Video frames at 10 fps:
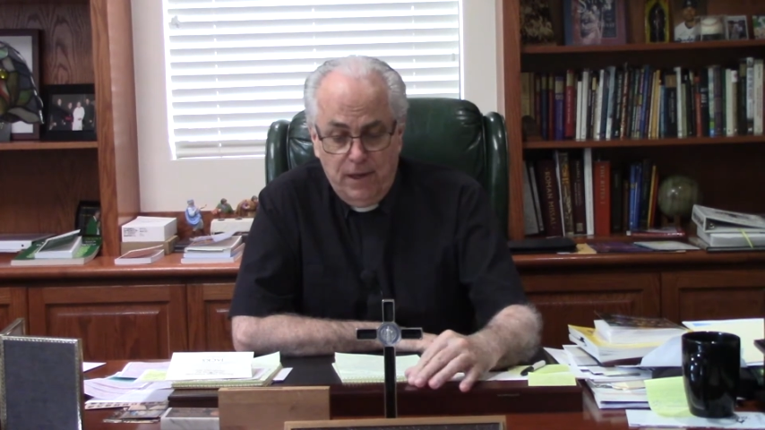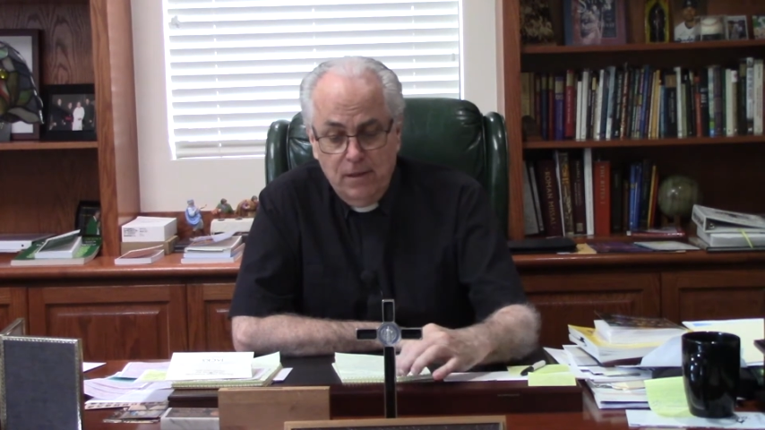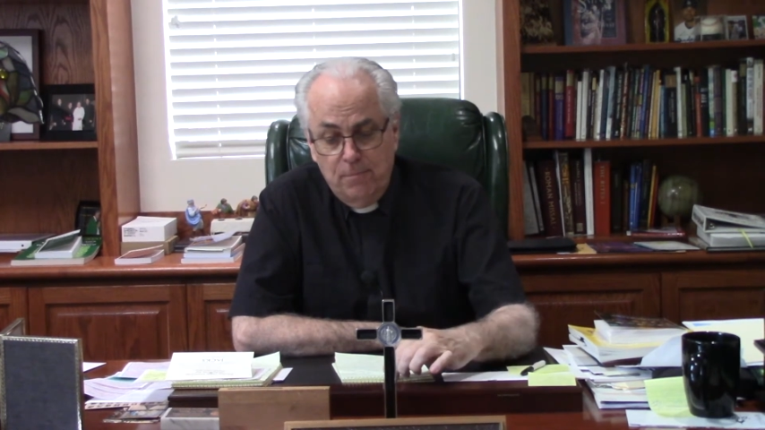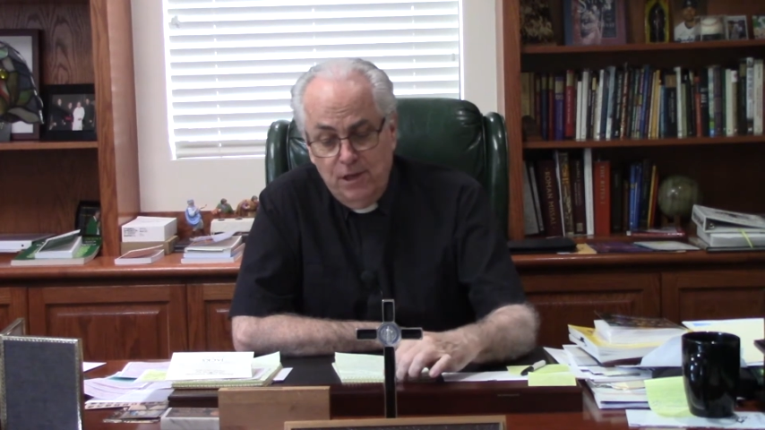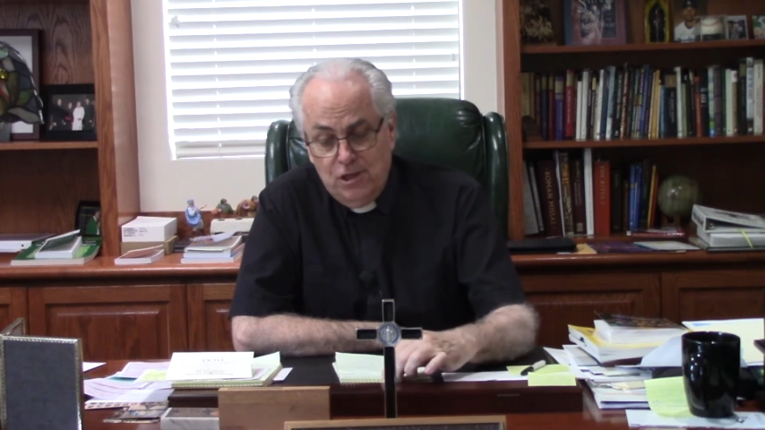And
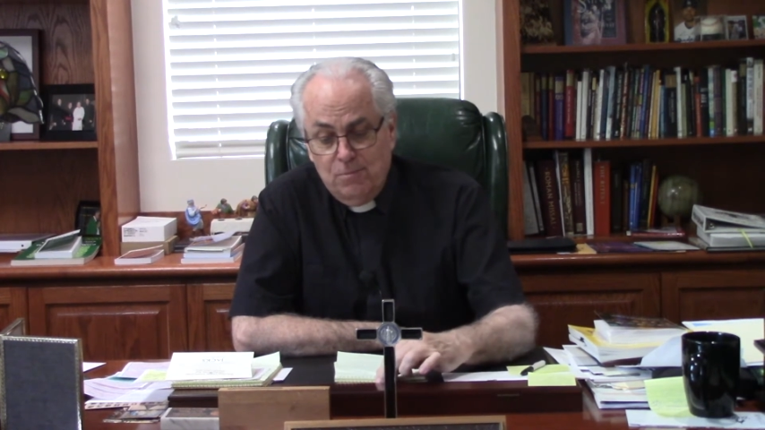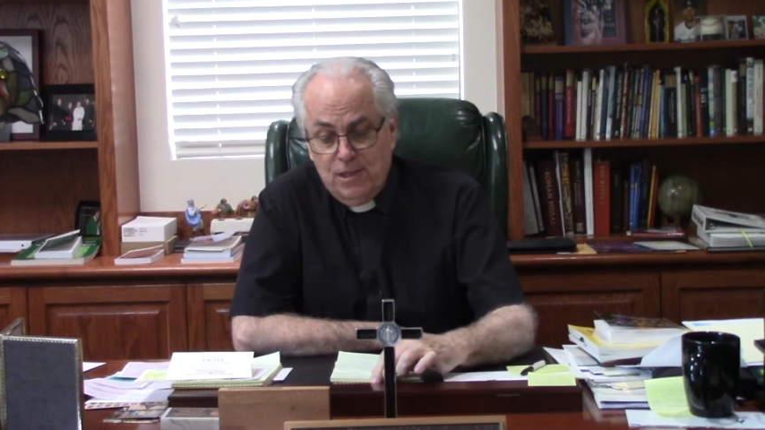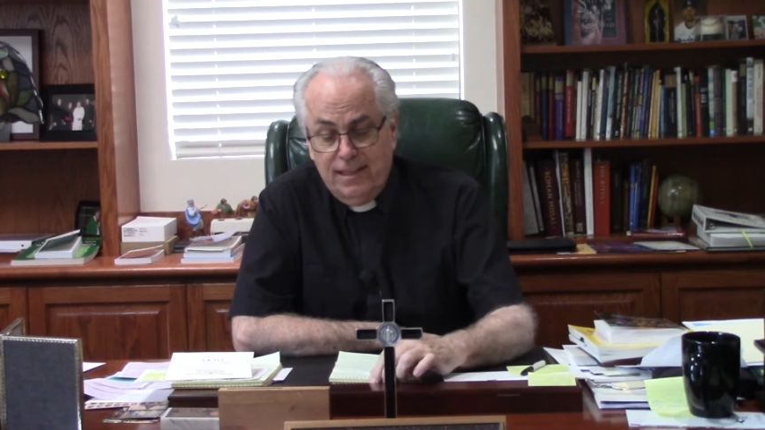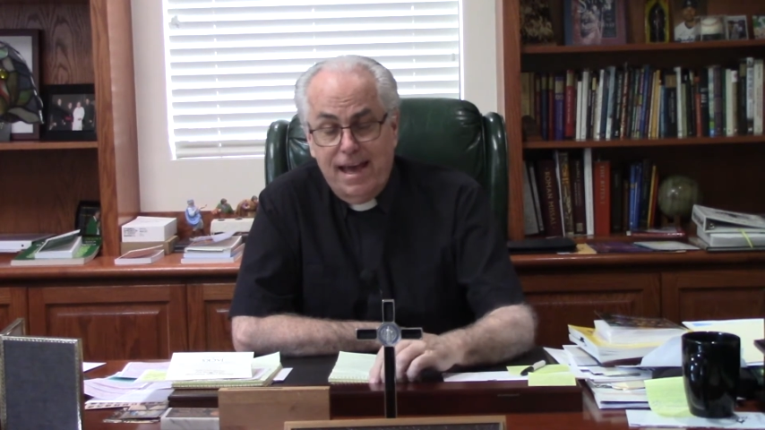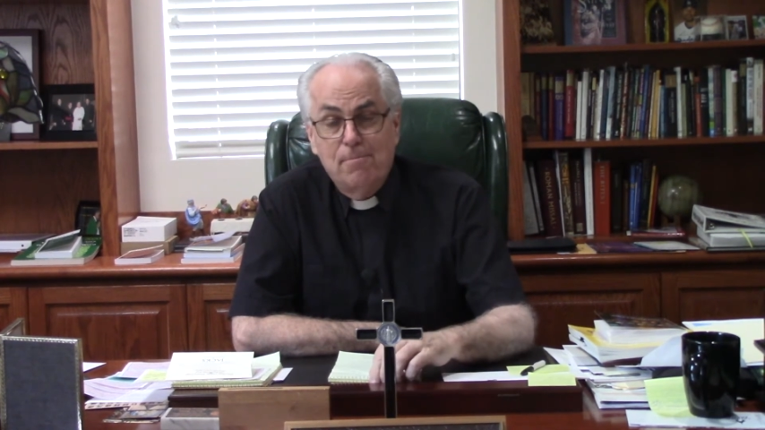the bishop
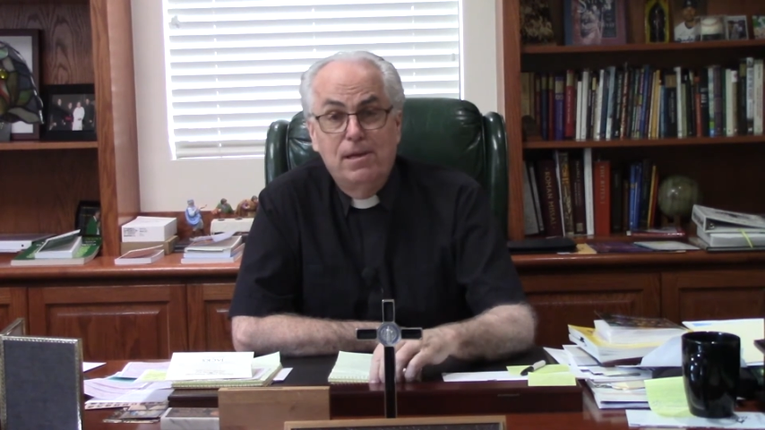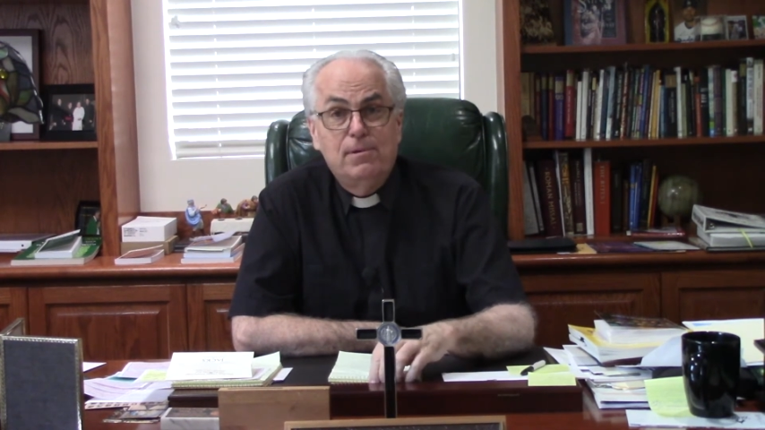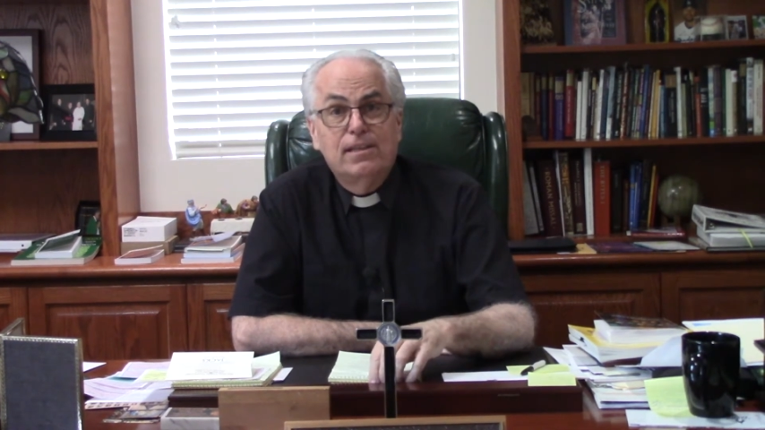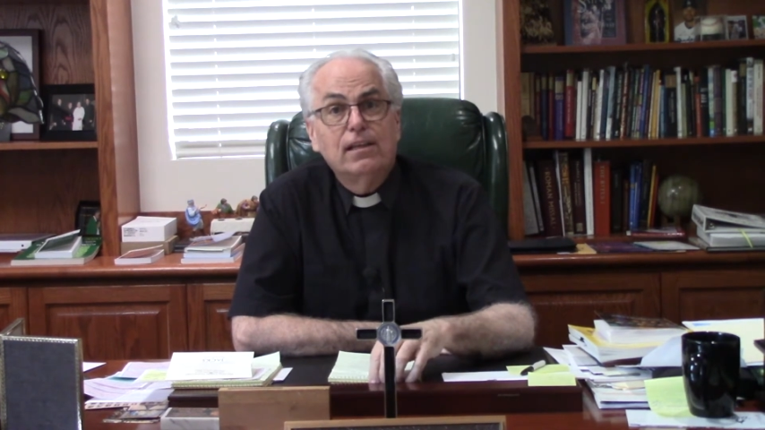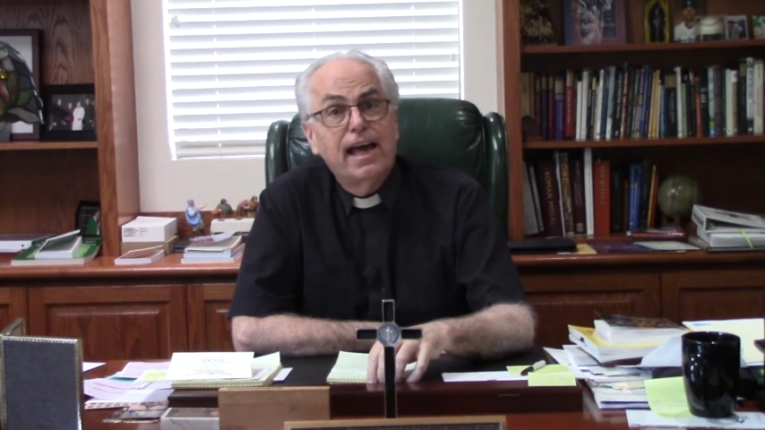said that may be the